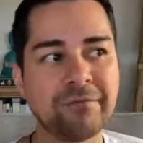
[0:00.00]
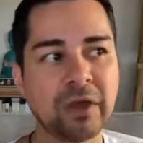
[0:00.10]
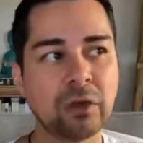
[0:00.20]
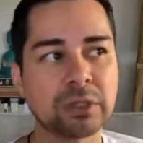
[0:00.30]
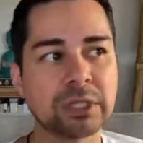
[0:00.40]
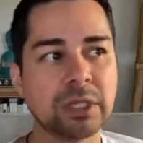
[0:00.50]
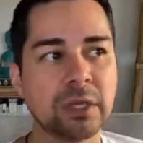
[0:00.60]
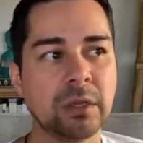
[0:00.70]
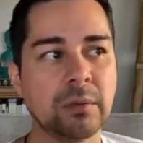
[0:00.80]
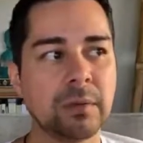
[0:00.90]
And it
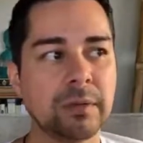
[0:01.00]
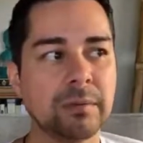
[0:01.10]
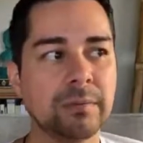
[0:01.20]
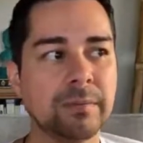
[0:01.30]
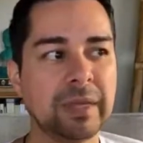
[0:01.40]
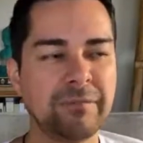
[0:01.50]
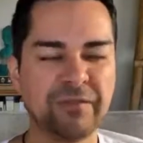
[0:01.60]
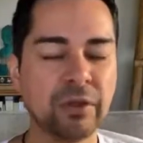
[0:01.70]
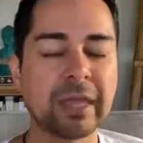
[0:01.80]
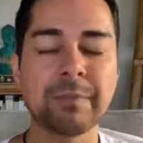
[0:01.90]
felt
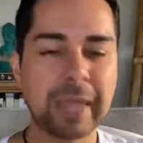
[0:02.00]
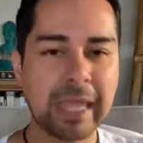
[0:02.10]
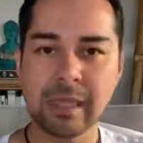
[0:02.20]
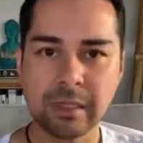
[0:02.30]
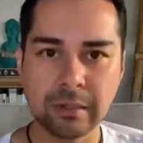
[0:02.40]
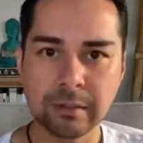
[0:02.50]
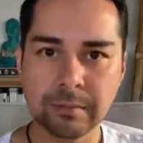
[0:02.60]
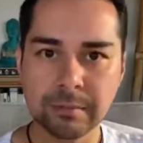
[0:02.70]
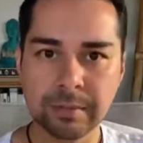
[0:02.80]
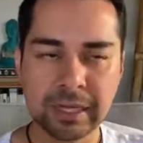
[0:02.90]
like
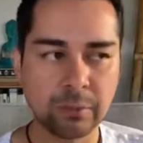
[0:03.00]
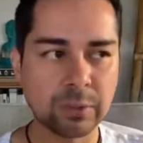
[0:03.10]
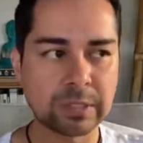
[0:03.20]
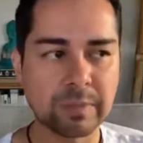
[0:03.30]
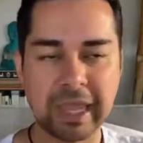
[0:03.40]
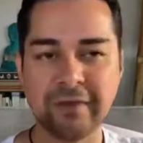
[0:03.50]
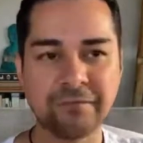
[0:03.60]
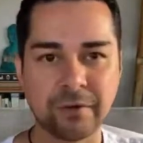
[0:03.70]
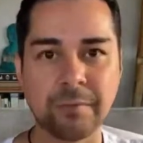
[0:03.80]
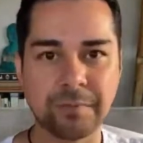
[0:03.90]
pain, but it was
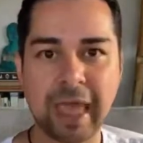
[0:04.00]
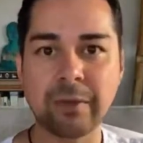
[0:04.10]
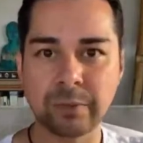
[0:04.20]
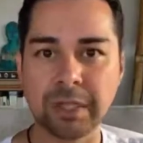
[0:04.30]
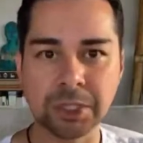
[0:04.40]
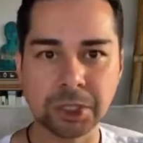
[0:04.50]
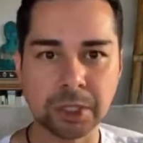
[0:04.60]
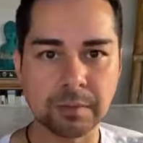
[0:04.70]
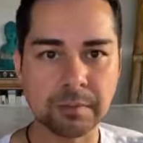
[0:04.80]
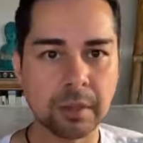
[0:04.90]
pain from that
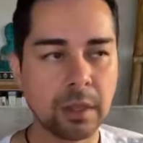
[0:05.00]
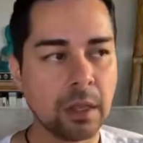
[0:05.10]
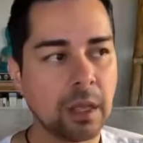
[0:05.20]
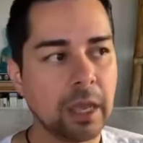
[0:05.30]
relationship.